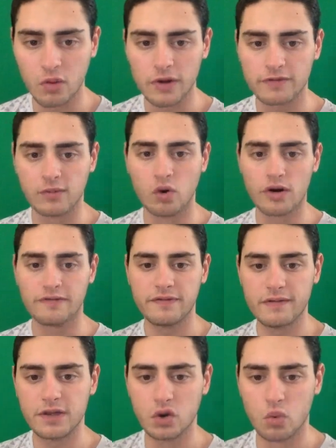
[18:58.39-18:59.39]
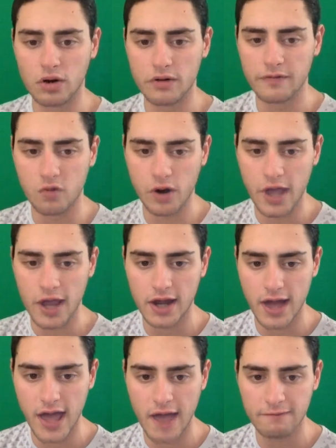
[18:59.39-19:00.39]
It went from 150 to
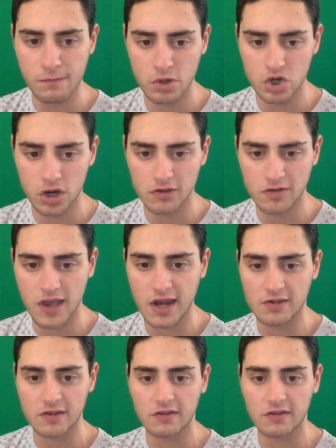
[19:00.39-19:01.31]
148.5. Michigan State is a